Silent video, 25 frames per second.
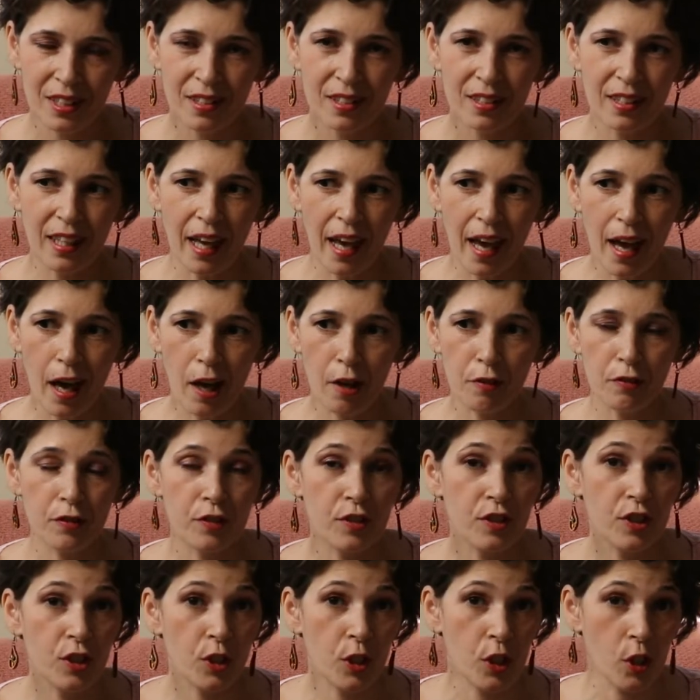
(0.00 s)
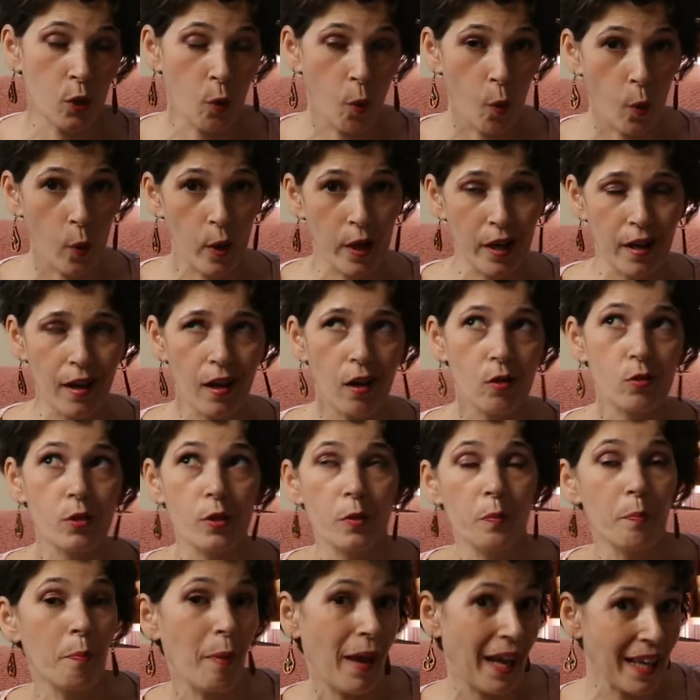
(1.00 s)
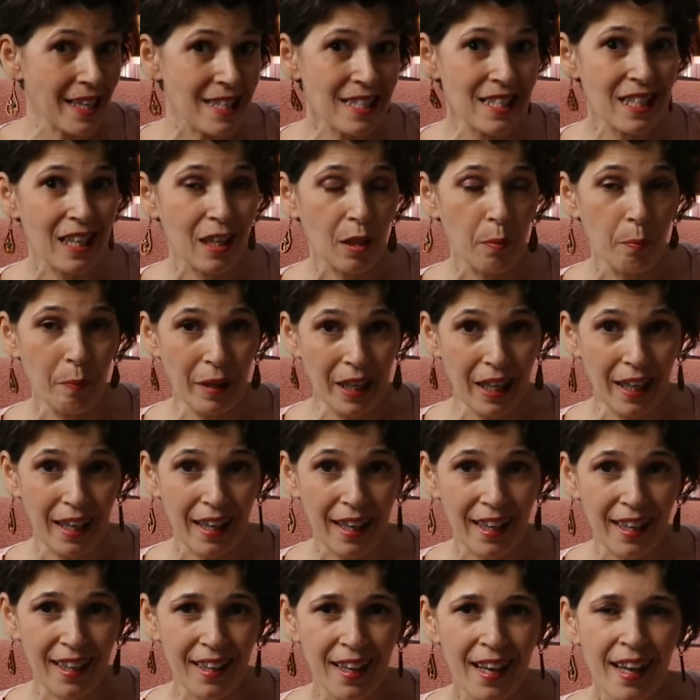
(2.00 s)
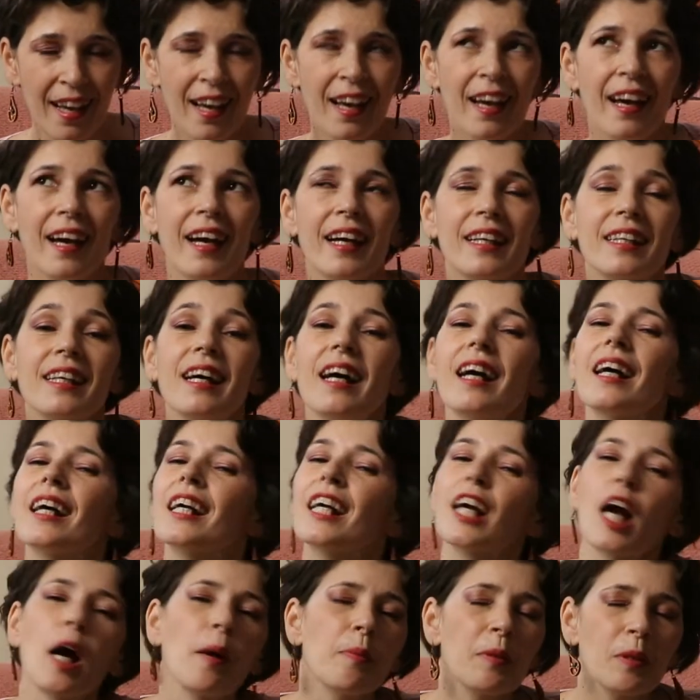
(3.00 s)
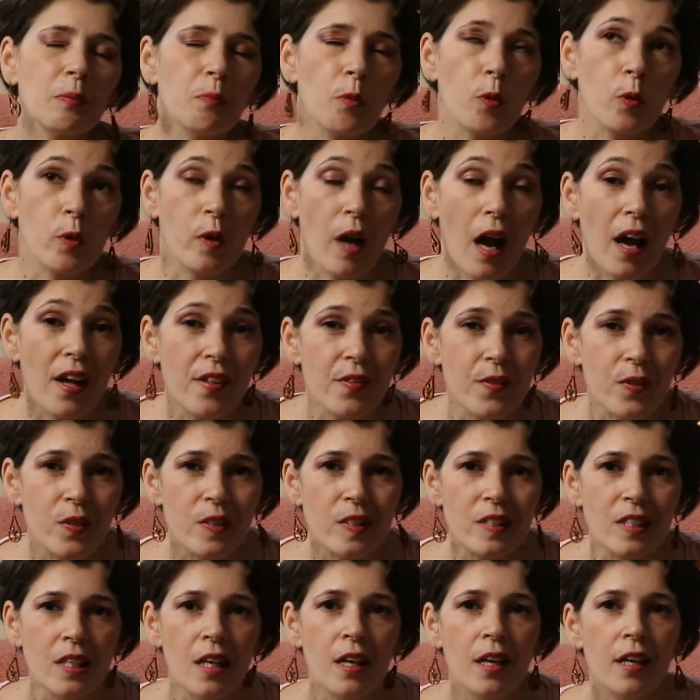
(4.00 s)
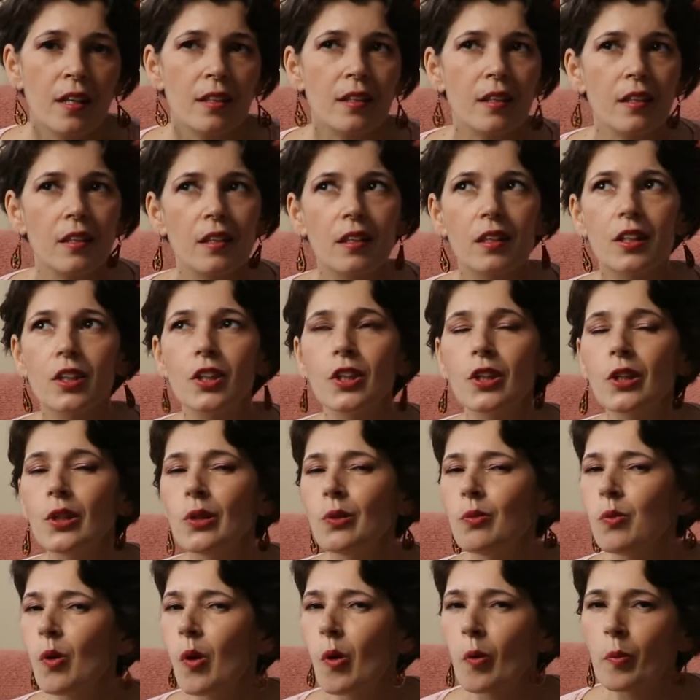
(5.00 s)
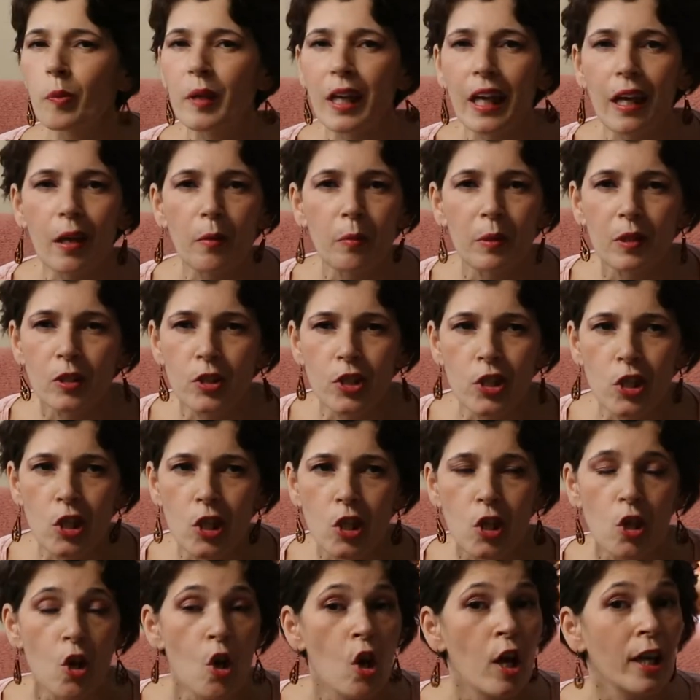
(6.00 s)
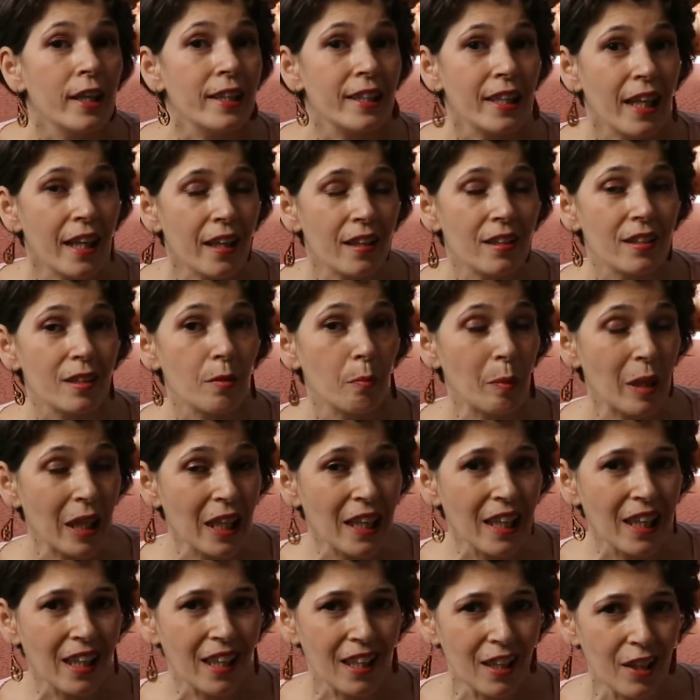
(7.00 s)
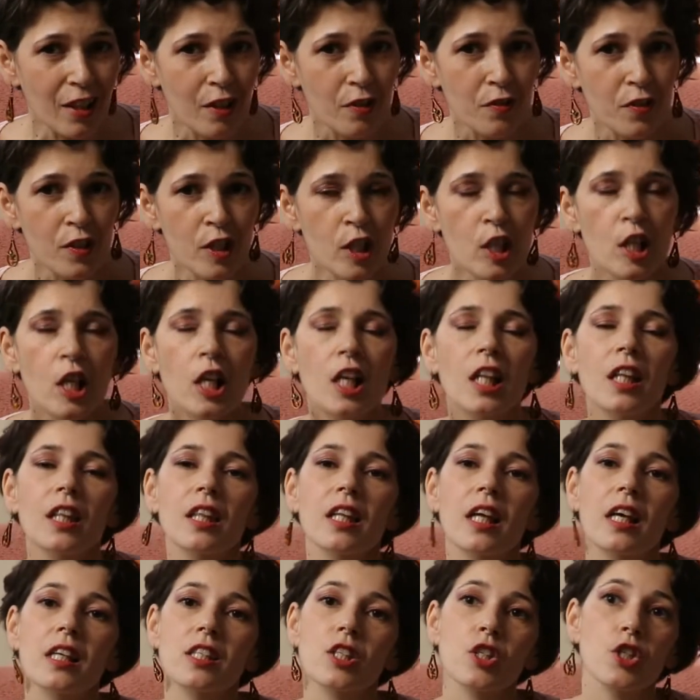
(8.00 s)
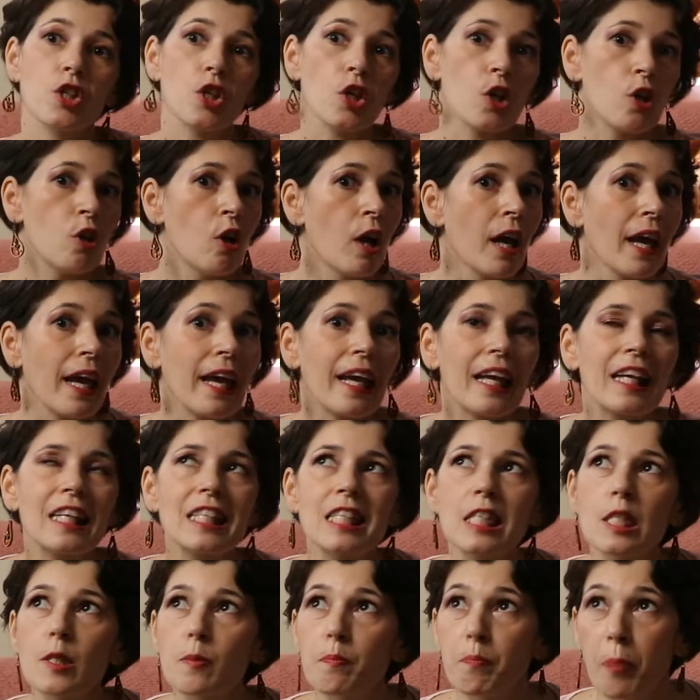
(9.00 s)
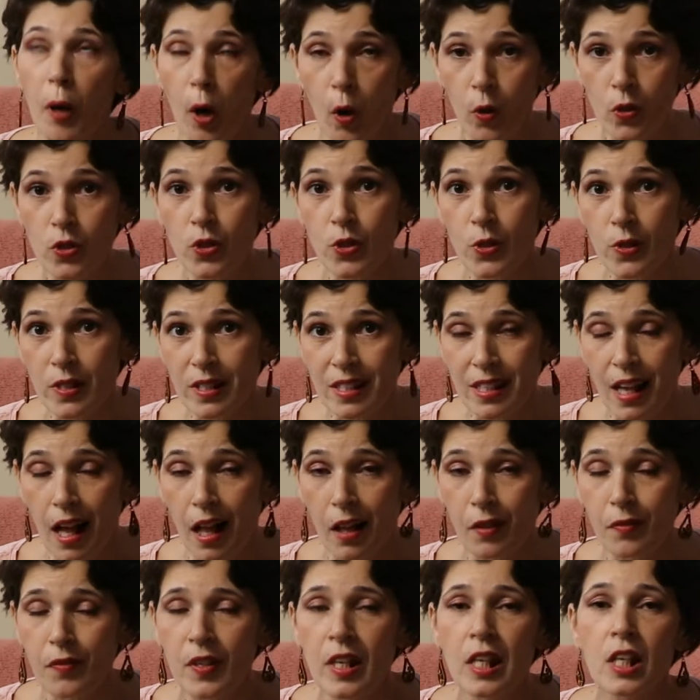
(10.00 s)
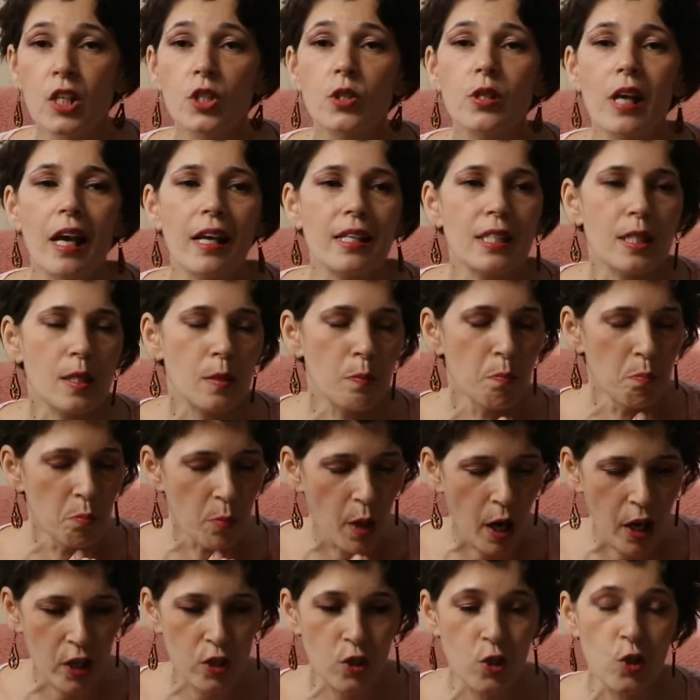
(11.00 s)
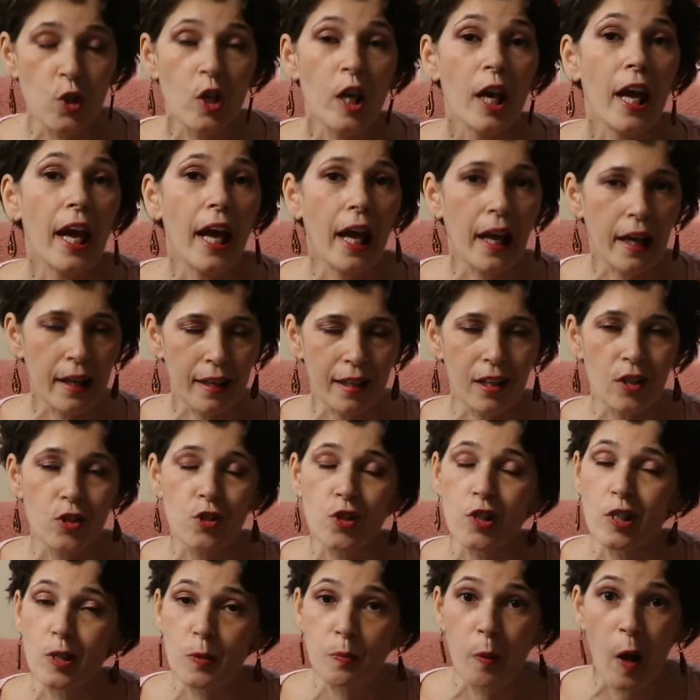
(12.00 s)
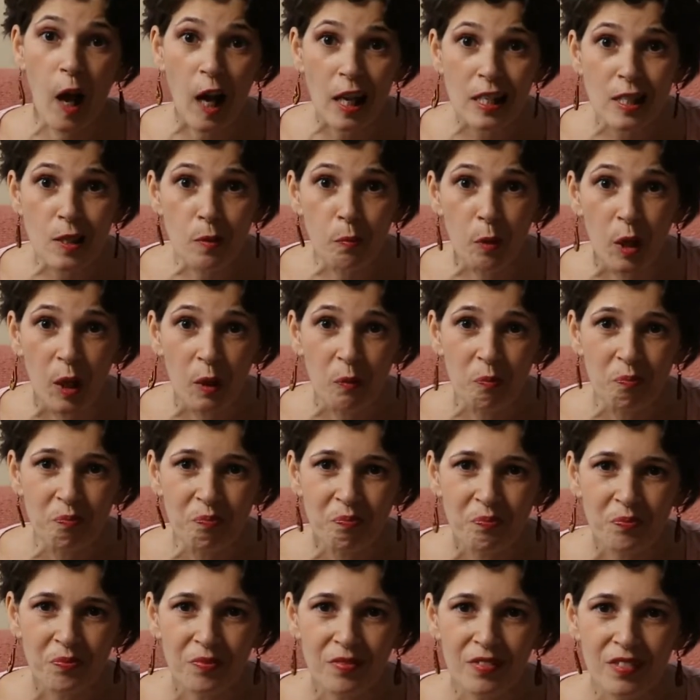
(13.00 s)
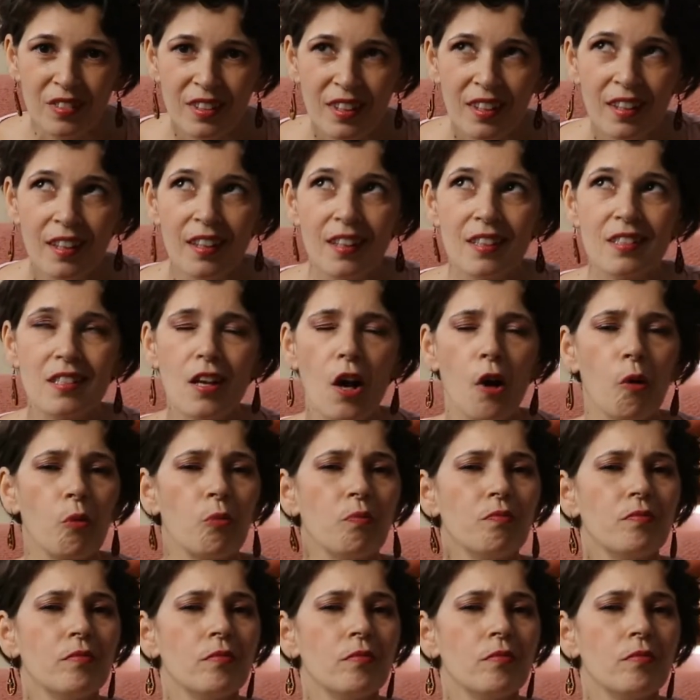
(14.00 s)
They have their core or basic meaning and a couple more others that you won't be able to nail the meaning of unless you expose yourself to as much English as possible. So,